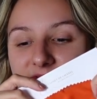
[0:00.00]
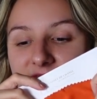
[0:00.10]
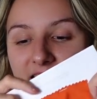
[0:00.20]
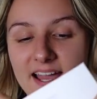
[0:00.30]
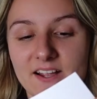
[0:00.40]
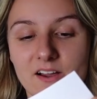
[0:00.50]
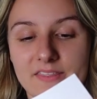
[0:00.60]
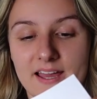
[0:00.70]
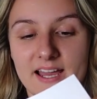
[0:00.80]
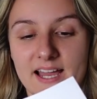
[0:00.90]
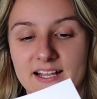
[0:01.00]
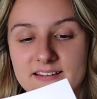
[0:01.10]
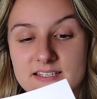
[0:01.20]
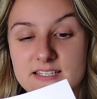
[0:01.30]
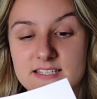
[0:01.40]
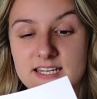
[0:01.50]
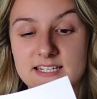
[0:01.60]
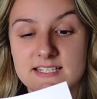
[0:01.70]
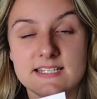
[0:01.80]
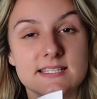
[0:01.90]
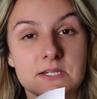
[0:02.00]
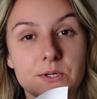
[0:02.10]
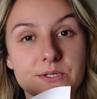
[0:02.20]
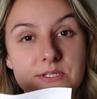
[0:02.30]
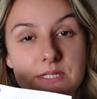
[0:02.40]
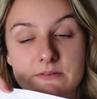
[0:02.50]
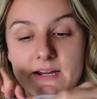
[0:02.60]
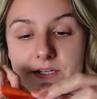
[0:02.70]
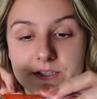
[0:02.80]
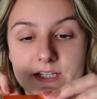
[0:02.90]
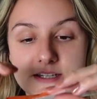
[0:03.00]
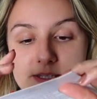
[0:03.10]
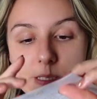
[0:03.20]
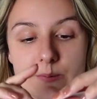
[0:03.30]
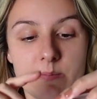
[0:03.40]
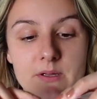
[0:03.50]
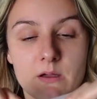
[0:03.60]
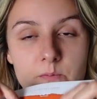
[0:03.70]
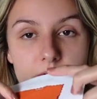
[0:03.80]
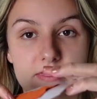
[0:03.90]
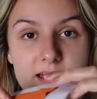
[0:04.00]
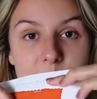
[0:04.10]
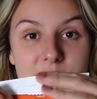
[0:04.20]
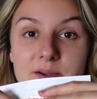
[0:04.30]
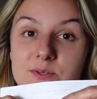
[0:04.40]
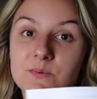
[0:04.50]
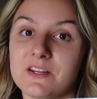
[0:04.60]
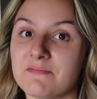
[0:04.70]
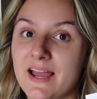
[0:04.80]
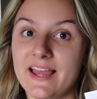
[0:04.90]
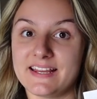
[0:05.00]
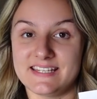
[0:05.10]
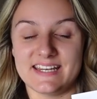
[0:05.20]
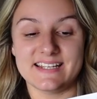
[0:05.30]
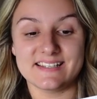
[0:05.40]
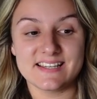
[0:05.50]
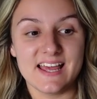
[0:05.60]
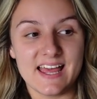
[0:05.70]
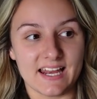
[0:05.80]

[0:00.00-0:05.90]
yeah, I got that and it is not the right colour, so I won't be going with that. But it was one of my ideas.